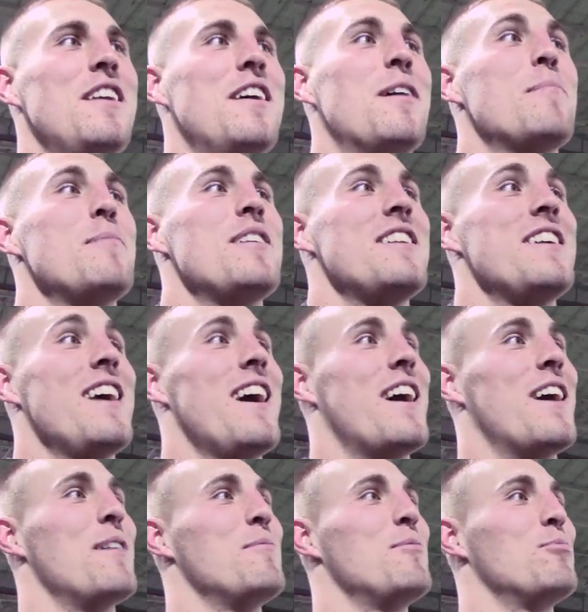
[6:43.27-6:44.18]
I mean,
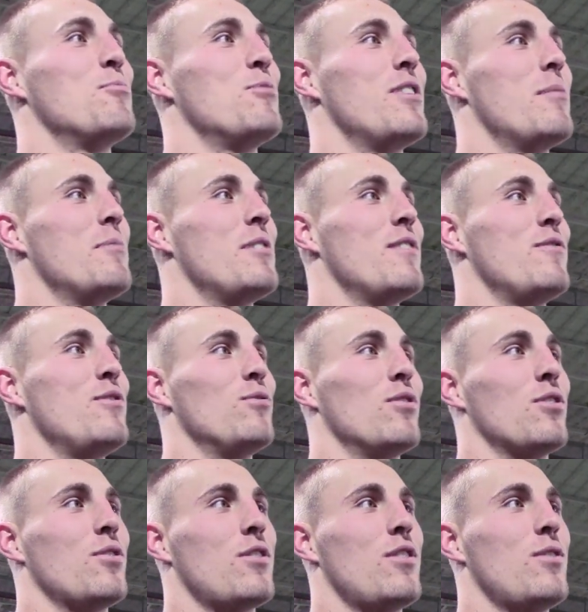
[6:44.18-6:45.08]
yeah. I mean, if
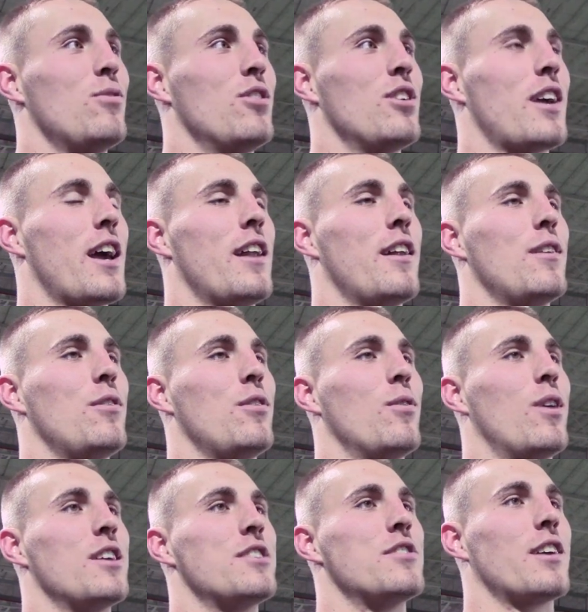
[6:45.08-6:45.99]
you look at it and
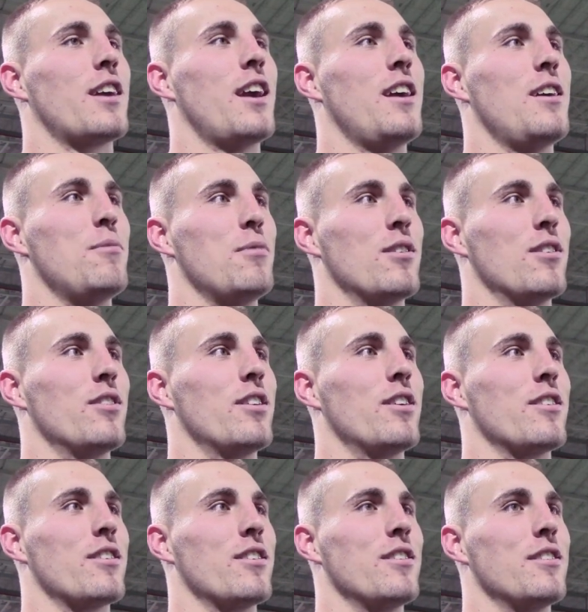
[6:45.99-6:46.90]
you watch a game, you know,
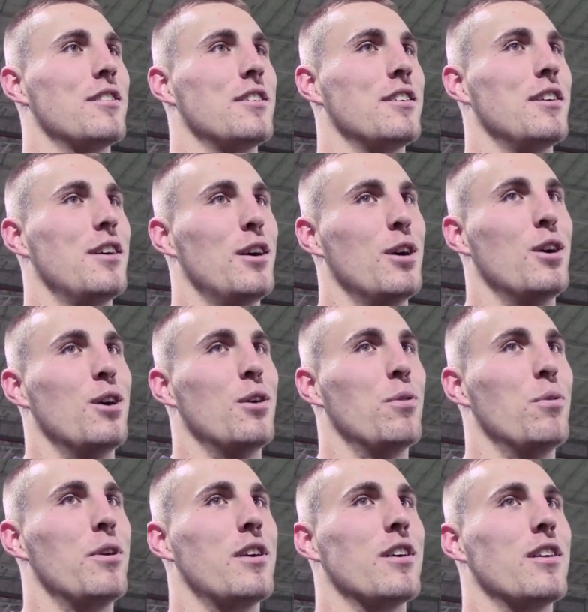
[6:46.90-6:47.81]
we could have
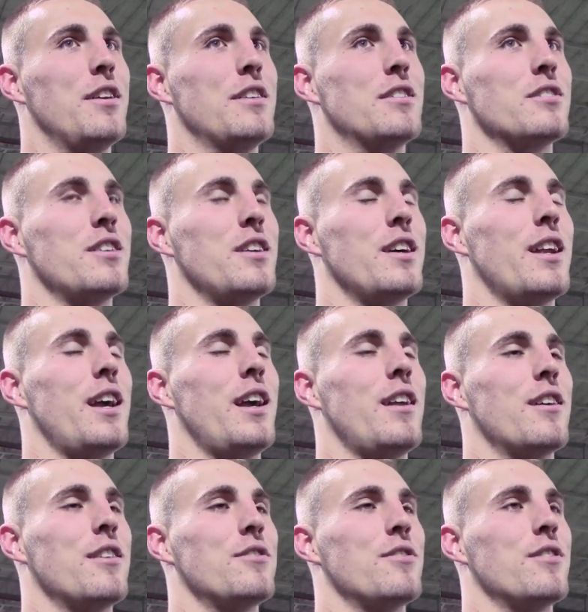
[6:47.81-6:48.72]
easily hit
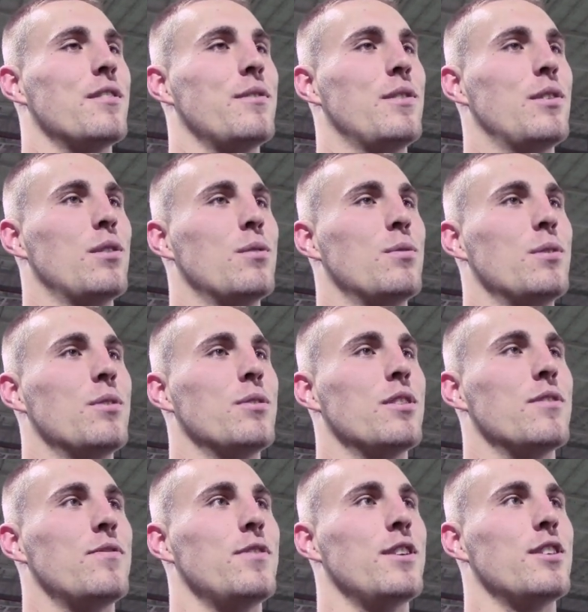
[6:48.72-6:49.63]
800 if, you know, we
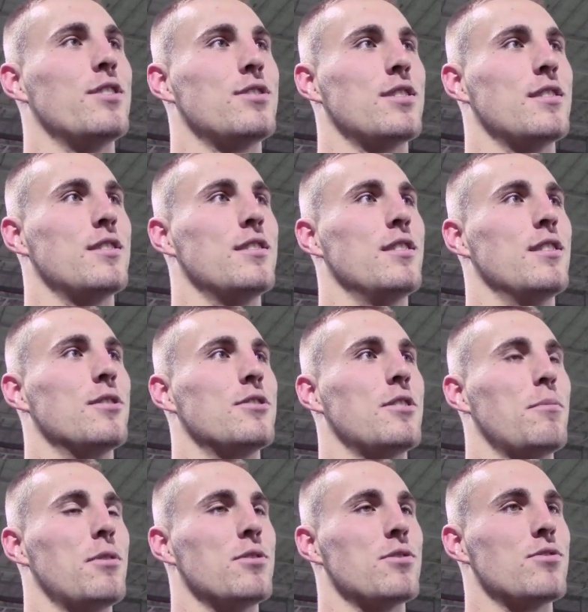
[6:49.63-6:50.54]
would have finished on, you know,
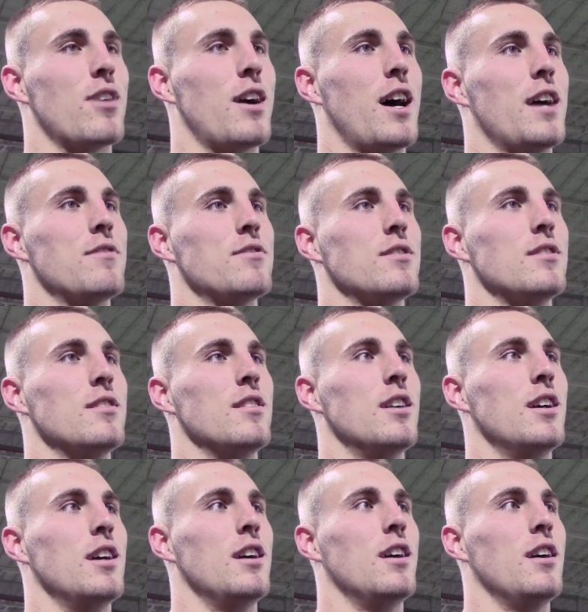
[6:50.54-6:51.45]
some of those drives. And
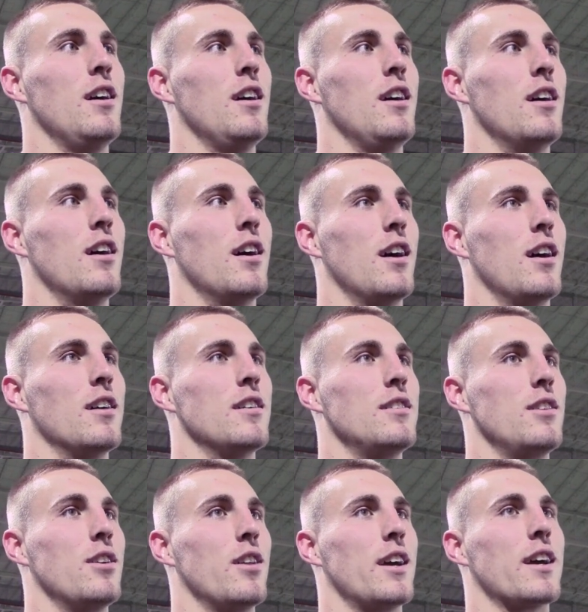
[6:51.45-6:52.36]

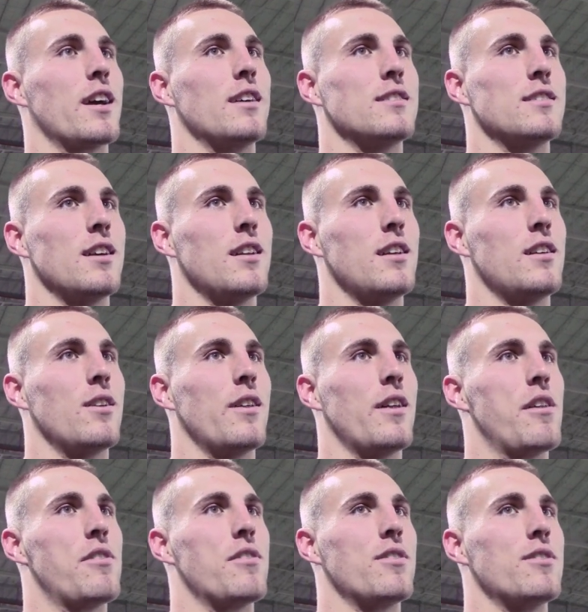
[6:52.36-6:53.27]
you know, like I said, you
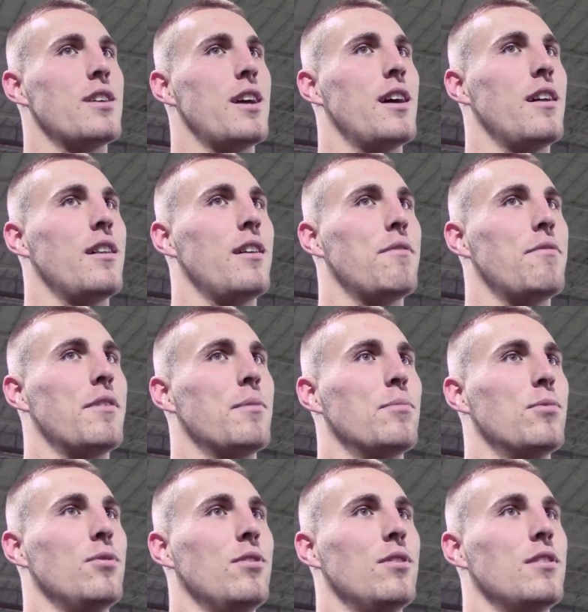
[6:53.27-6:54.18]
know, that third down, that
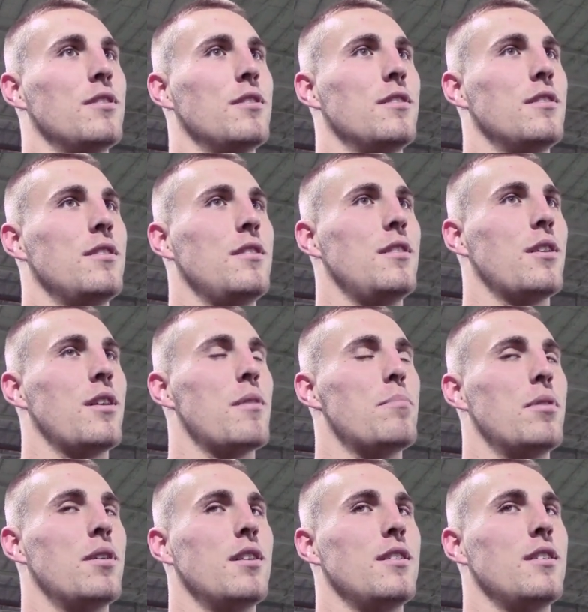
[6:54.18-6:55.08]
fumble, and, you know,
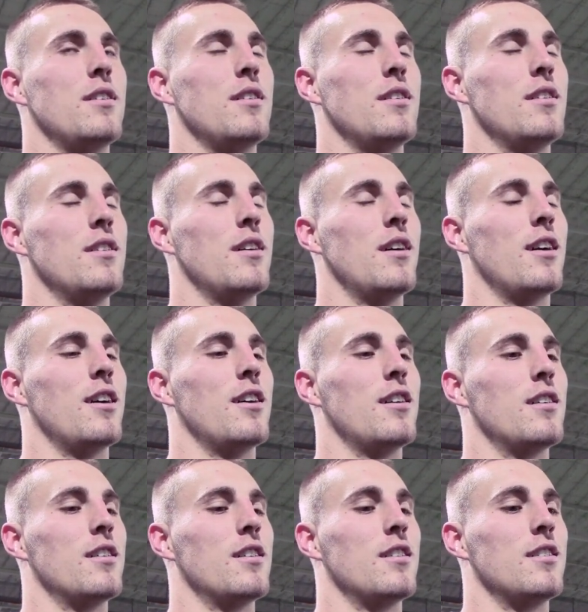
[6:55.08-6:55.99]
that punt,
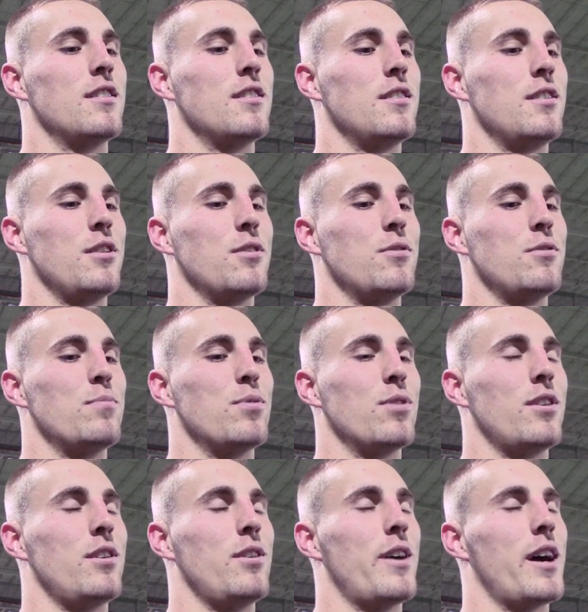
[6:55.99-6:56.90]
you know,
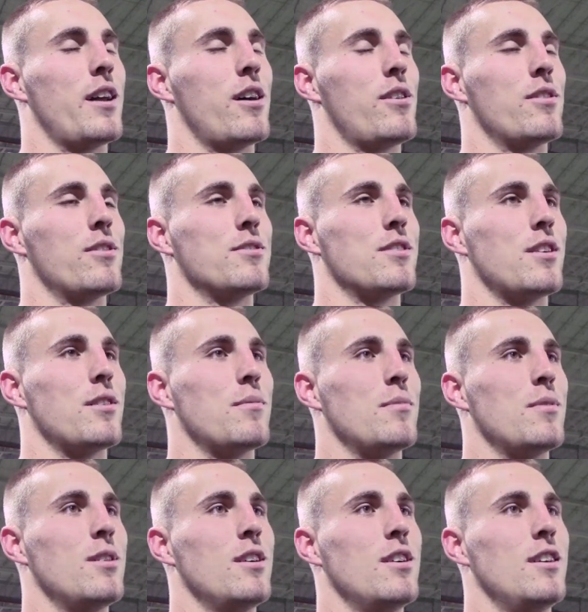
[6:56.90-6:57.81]
you add all those up,